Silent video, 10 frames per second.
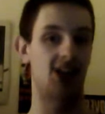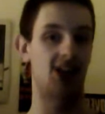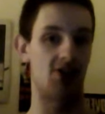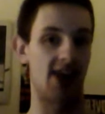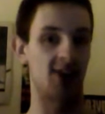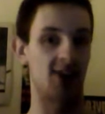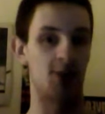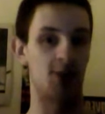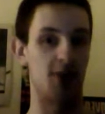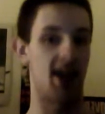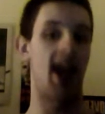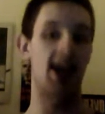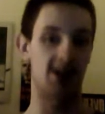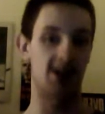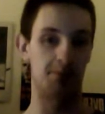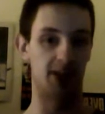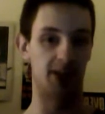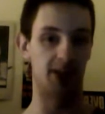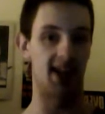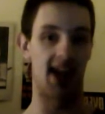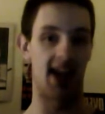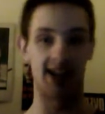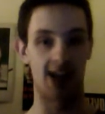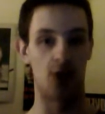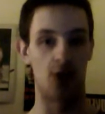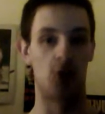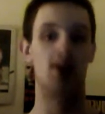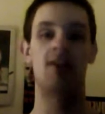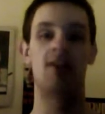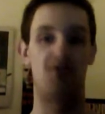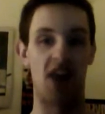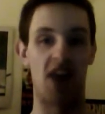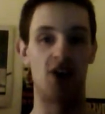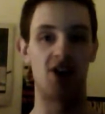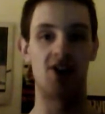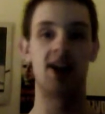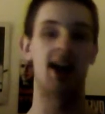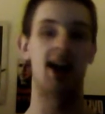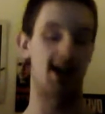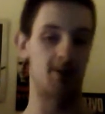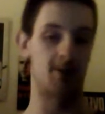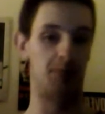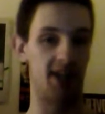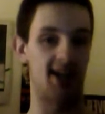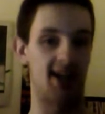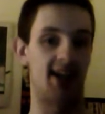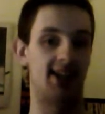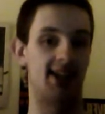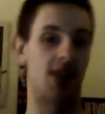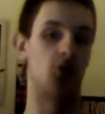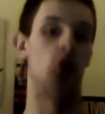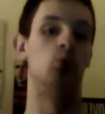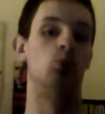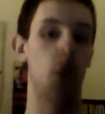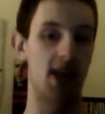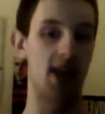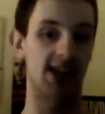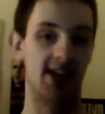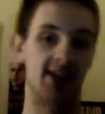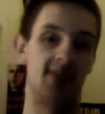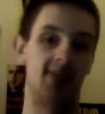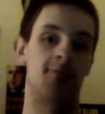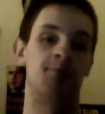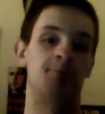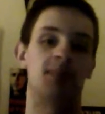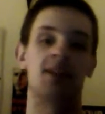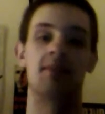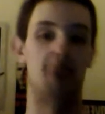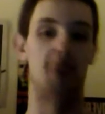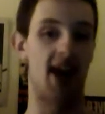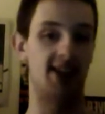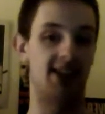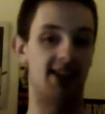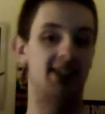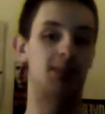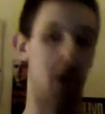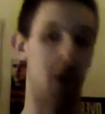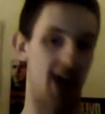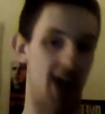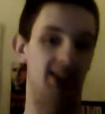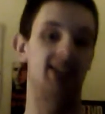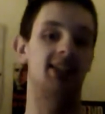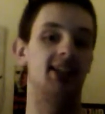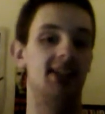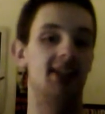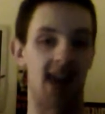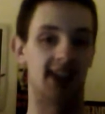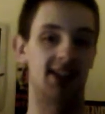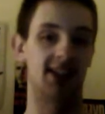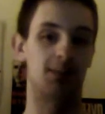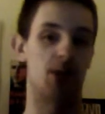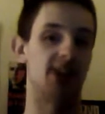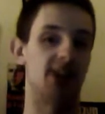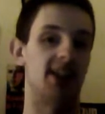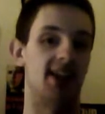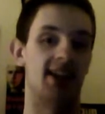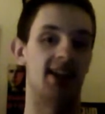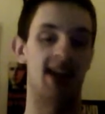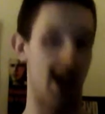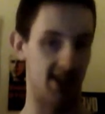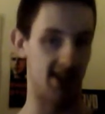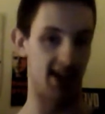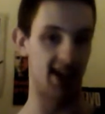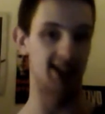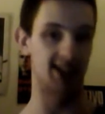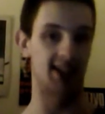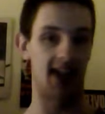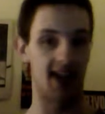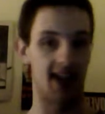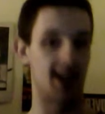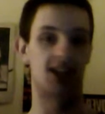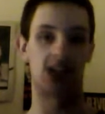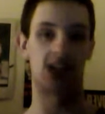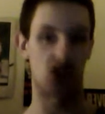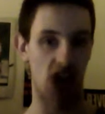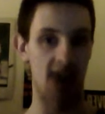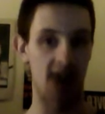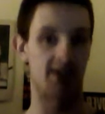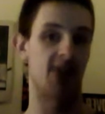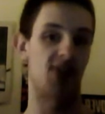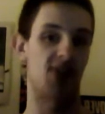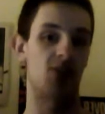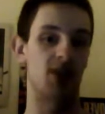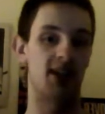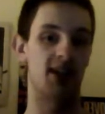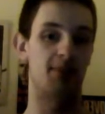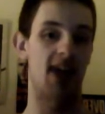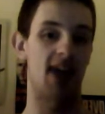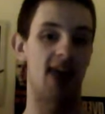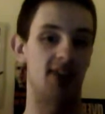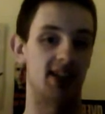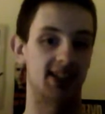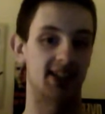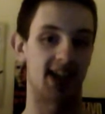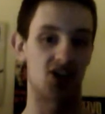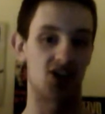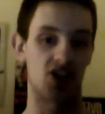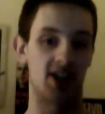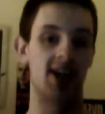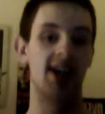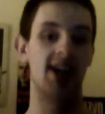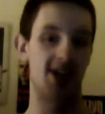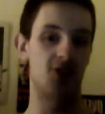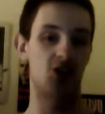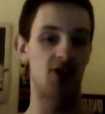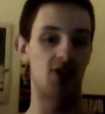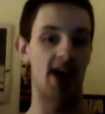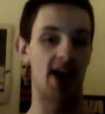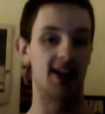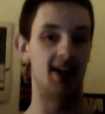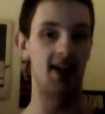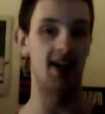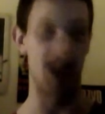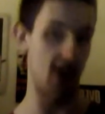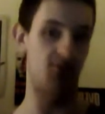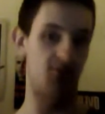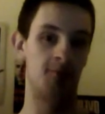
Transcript: turned out to be a complete and total failure, a complete and total weak-minded, spineless, gutless president, and it is a shame, and I think we need to be having a discussion here tonight if